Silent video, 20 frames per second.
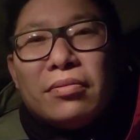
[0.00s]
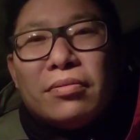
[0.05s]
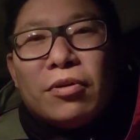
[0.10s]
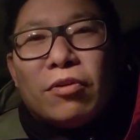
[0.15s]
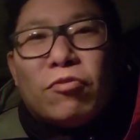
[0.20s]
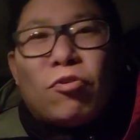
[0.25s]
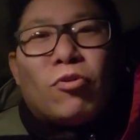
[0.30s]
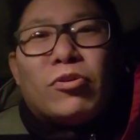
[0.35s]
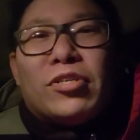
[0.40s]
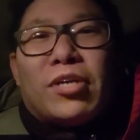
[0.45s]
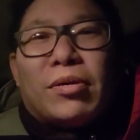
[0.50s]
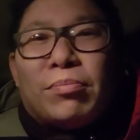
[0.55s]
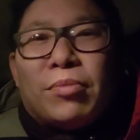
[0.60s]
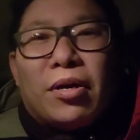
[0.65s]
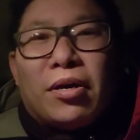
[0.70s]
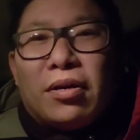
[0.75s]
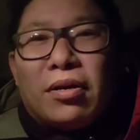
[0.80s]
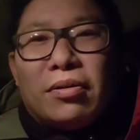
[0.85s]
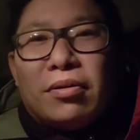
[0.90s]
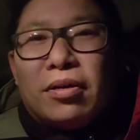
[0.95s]
Of course, I'm
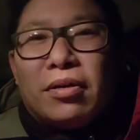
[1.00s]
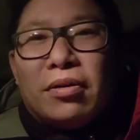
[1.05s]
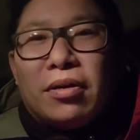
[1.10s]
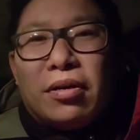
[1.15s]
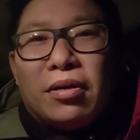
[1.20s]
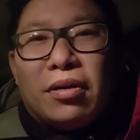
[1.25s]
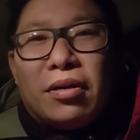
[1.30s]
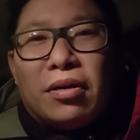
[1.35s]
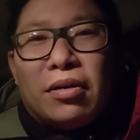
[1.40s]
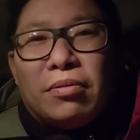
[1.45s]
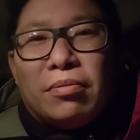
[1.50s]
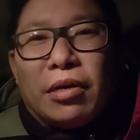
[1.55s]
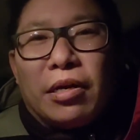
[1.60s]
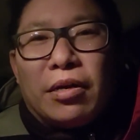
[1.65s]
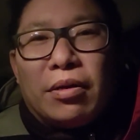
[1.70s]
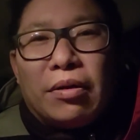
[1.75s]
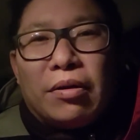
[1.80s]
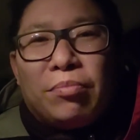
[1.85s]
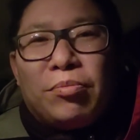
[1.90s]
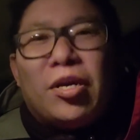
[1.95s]
I, I, I,
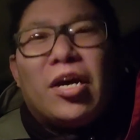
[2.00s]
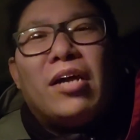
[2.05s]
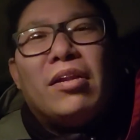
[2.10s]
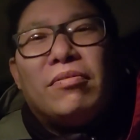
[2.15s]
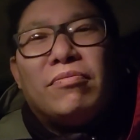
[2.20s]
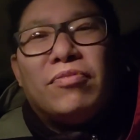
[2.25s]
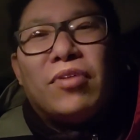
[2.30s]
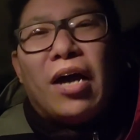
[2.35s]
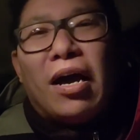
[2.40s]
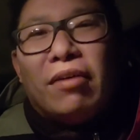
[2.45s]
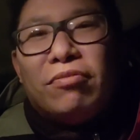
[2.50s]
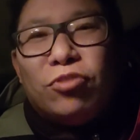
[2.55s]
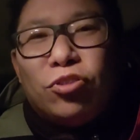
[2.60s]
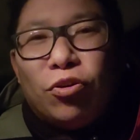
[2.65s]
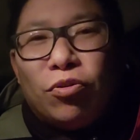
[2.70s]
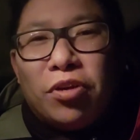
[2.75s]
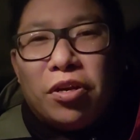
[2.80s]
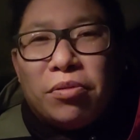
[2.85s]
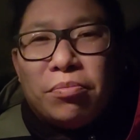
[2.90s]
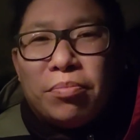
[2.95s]
I'm kind of half
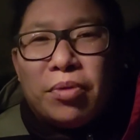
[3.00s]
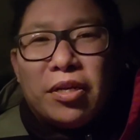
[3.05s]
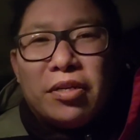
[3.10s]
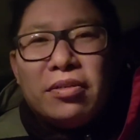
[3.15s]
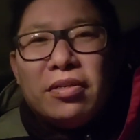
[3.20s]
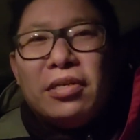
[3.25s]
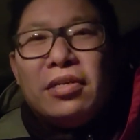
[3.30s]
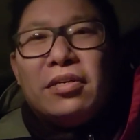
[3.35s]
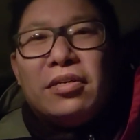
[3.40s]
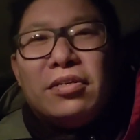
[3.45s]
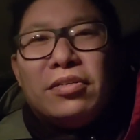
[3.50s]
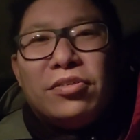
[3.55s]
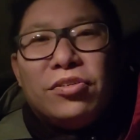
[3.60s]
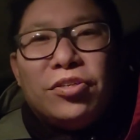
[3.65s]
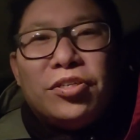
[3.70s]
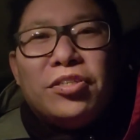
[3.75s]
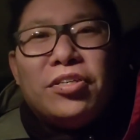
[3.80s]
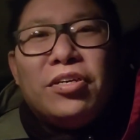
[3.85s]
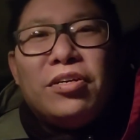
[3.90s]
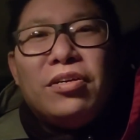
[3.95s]
joking, but you
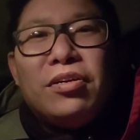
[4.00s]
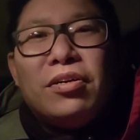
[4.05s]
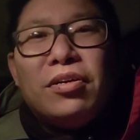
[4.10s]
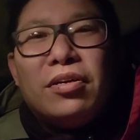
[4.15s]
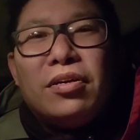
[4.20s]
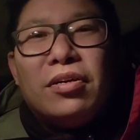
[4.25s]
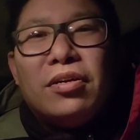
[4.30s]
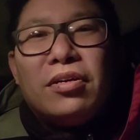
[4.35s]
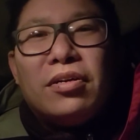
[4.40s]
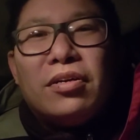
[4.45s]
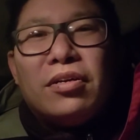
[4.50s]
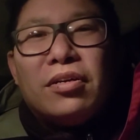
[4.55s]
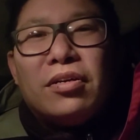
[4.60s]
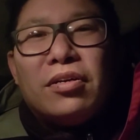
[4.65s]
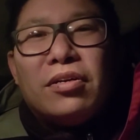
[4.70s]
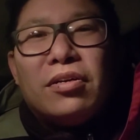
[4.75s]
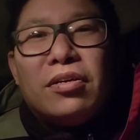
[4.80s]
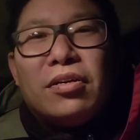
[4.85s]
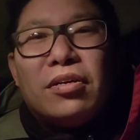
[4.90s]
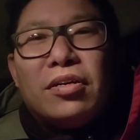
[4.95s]
see,
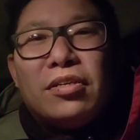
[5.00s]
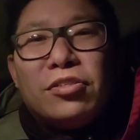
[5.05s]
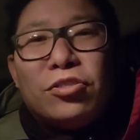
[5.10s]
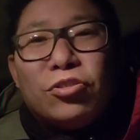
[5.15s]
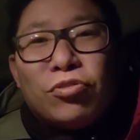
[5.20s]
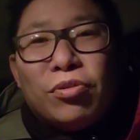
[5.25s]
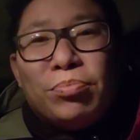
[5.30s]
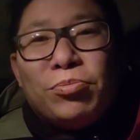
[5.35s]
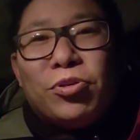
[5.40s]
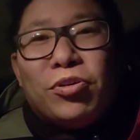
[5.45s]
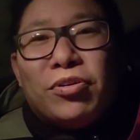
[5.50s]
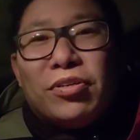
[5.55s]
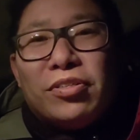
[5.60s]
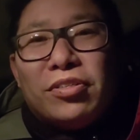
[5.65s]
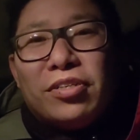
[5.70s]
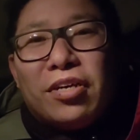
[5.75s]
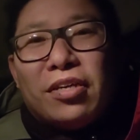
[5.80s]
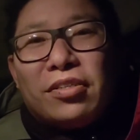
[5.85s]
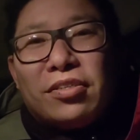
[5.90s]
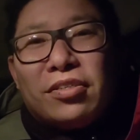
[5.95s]
in Scripture it
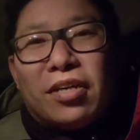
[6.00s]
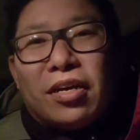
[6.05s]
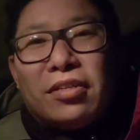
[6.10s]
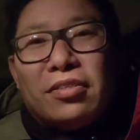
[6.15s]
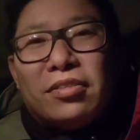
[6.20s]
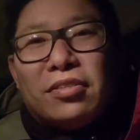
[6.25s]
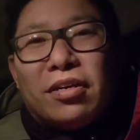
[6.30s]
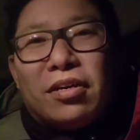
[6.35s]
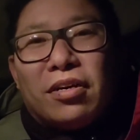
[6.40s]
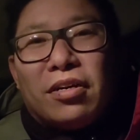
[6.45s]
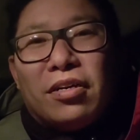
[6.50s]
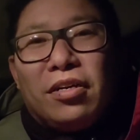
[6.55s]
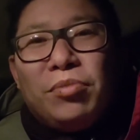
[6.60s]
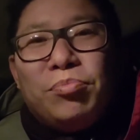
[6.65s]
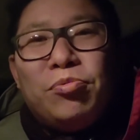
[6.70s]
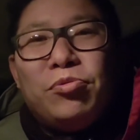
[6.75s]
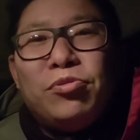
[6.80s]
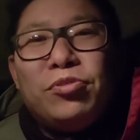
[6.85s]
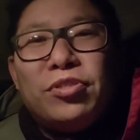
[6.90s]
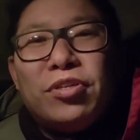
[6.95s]
says at uh,
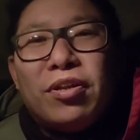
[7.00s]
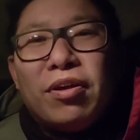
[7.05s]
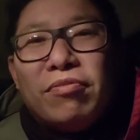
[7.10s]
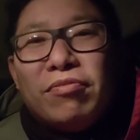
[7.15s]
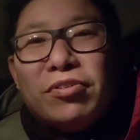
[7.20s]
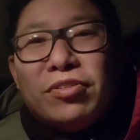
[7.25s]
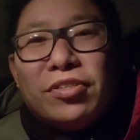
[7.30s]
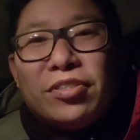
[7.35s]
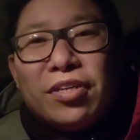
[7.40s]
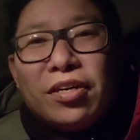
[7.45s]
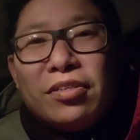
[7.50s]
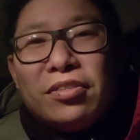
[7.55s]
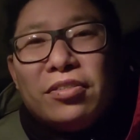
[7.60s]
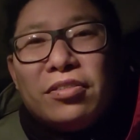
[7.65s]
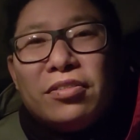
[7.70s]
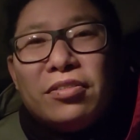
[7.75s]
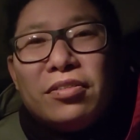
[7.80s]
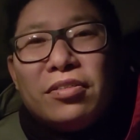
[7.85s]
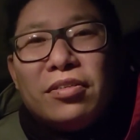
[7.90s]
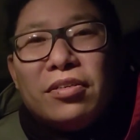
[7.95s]
Hebrews eleven
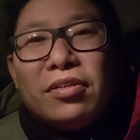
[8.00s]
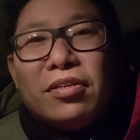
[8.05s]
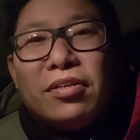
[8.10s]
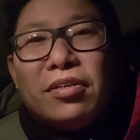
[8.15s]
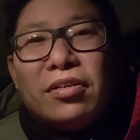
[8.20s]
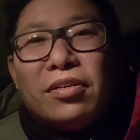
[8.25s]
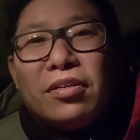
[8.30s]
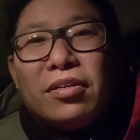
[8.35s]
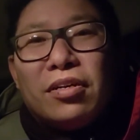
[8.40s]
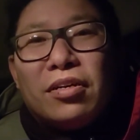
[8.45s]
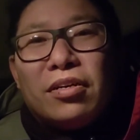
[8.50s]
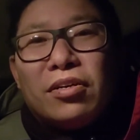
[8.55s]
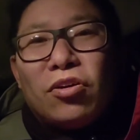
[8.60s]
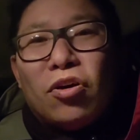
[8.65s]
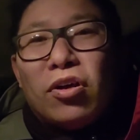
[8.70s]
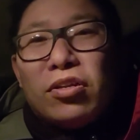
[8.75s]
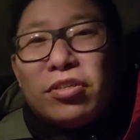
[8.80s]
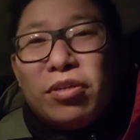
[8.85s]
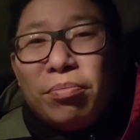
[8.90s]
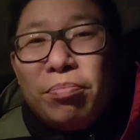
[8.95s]
six
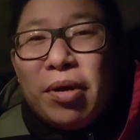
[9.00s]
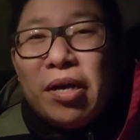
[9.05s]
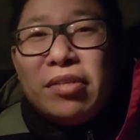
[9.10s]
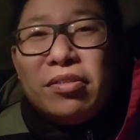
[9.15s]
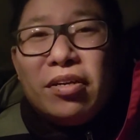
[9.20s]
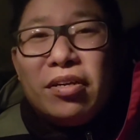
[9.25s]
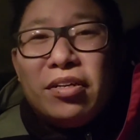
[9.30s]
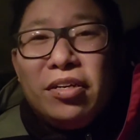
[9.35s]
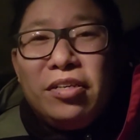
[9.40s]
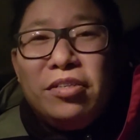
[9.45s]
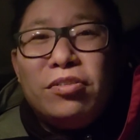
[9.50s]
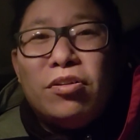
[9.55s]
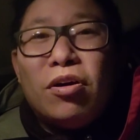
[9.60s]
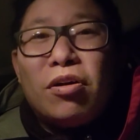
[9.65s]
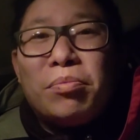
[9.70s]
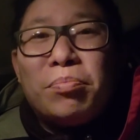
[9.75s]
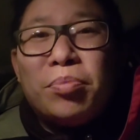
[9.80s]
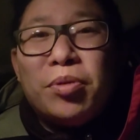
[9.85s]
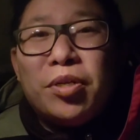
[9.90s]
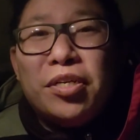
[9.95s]
God commanded
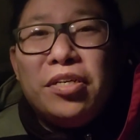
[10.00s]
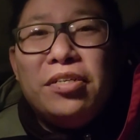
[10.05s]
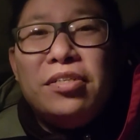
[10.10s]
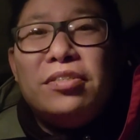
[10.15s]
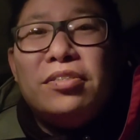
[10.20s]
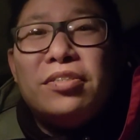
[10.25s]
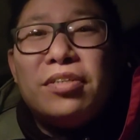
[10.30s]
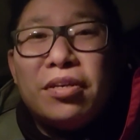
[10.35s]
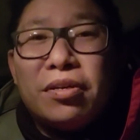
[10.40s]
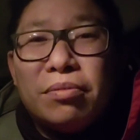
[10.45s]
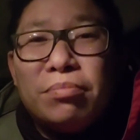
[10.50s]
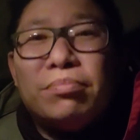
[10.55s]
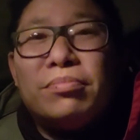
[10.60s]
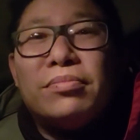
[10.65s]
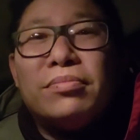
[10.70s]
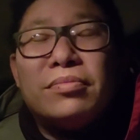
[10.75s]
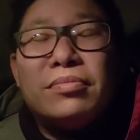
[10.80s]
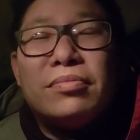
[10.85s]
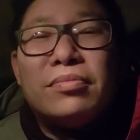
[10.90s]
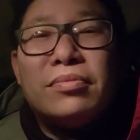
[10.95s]
Enoch please him.
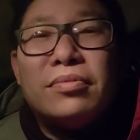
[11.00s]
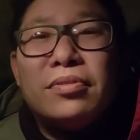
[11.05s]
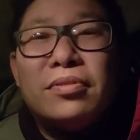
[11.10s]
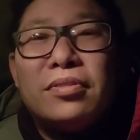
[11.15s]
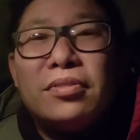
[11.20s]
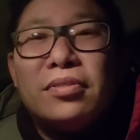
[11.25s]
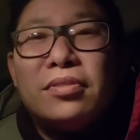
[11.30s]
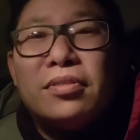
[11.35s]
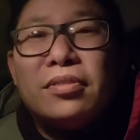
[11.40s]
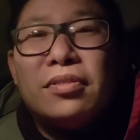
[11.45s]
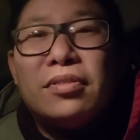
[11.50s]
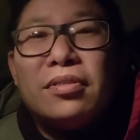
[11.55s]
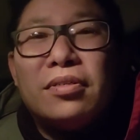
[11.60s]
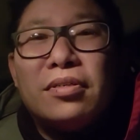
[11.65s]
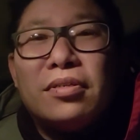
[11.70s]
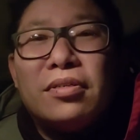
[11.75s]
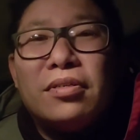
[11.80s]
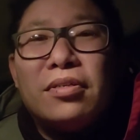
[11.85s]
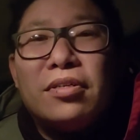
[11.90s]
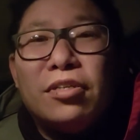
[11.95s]

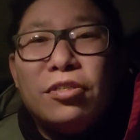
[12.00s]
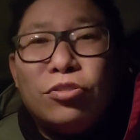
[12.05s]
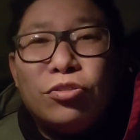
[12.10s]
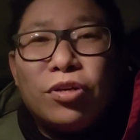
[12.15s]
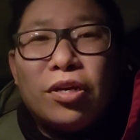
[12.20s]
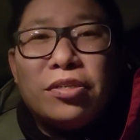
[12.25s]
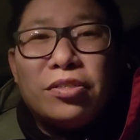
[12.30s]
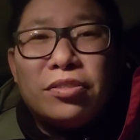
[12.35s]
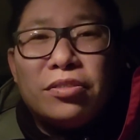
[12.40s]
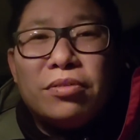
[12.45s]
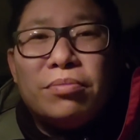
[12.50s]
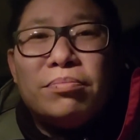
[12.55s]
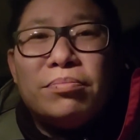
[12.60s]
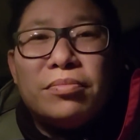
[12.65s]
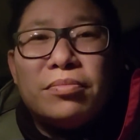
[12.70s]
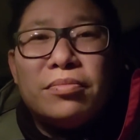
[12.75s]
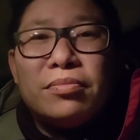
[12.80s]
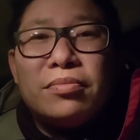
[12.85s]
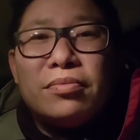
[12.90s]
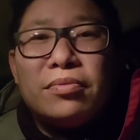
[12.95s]
He trusts him.
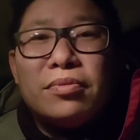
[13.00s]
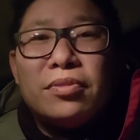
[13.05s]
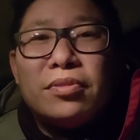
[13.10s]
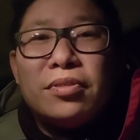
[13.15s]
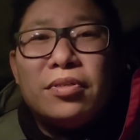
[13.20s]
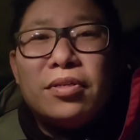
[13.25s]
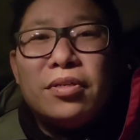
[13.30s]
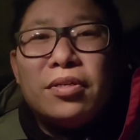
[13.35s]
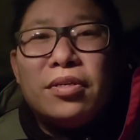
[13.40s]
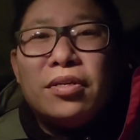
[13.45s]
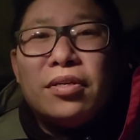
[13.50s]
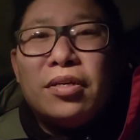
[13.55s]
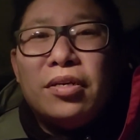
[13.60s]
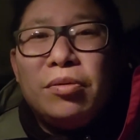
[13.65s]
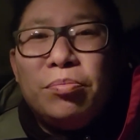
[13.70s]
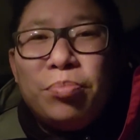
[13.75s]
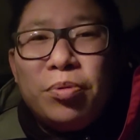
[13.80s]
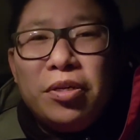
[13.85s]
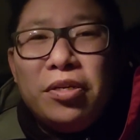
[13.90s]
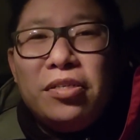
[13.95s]
He
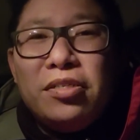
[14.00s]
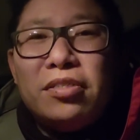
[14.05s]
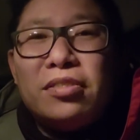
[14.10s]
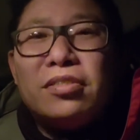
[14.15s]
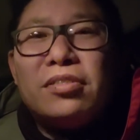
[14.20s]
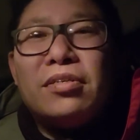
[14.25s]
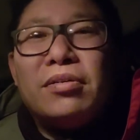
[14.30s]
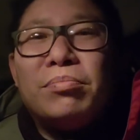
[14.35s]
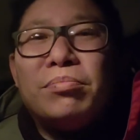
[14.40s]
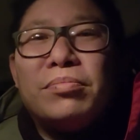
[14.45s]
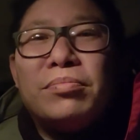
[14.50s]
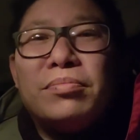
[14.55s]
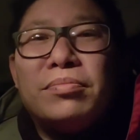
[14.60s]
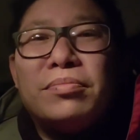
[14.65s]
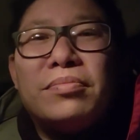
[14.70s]
pleases him.